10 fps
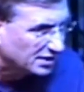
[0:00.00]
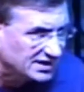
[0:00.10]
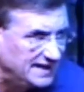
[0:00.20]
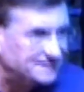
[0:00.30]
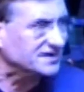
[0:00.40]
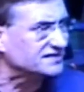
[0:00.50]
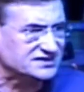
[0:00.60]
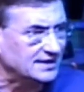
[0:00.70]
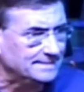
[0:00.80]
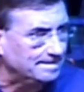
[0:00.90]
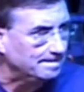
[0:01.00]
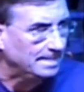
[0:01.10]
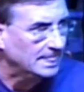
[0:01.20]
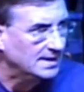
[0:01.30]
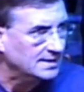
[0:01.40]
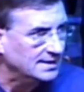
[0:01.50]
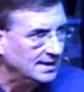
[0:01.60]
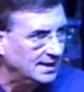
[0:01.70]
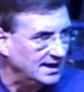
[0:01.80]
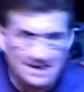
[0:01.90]
belief system,
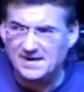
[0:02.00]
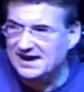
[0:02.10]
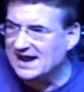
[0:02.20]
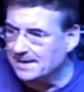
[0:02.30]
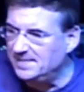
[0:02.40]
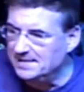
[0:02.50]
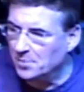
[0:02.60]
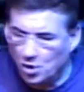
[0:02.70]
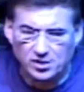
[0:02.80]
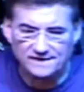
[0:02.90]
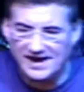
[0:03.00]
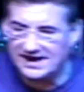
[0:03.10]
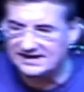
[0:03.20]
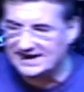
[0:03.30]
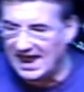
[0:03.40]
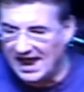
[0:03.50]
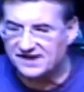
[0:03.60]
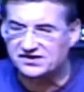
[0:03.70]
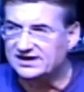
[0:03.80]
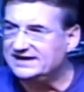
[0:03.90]
he may not be motivated to
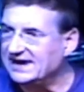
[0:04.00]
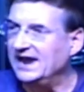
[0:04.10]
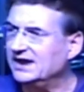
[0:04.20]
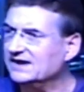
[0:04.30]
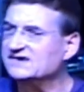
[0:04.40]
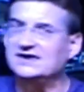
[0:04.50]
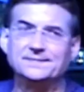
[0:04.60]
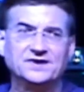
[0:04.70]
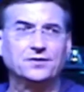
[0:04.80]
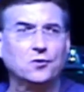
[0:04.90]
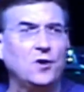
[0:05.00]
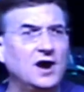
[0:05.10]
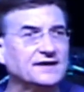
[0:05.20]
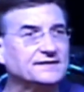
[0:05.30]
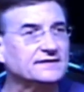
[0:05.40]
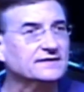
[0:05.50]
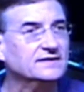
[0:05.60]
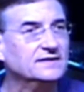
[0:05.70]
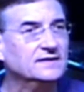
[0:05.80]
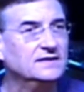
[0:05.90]
actually take a step to the cross.
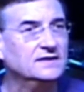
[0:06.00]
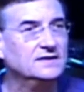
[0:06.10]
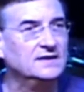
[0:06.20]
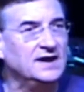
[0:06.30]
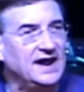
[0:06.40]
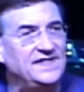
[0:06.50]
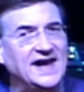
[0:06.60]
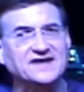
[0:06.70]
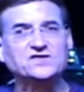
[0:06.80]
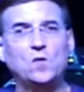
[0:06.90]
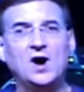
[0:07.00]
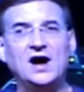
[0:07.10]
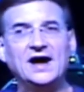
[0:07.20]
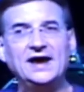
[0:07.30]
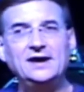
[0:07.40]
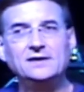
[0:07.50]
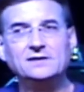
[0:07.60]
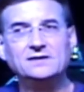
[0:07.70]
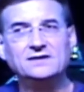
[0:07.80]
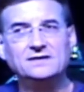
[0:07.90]
And that's why
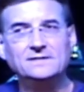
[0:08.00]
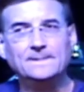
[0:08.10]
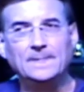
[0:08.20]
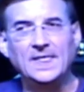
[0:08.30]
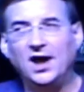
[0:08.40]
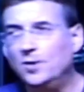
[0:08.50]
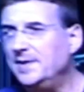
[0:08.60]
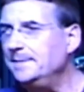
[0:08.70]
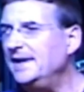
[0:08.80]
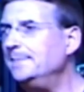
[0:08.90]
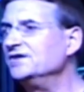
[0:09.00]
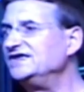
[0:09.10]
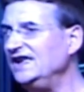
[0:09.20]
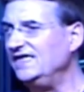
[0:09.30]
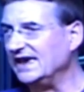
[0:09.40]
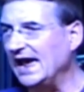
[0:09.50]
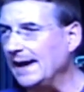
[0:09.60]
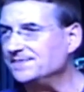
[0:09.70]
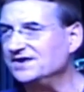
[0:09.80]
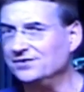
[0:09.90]
helping people see the
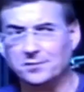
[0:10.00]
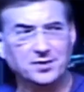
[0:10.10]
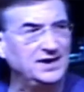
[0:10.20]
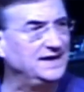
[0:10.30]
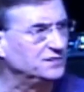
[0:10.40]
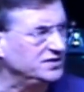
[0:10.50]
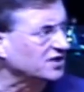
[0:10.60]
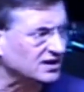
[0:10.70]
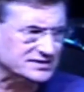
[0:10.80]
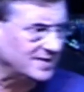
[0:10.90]
gaps in their beliefs, we talked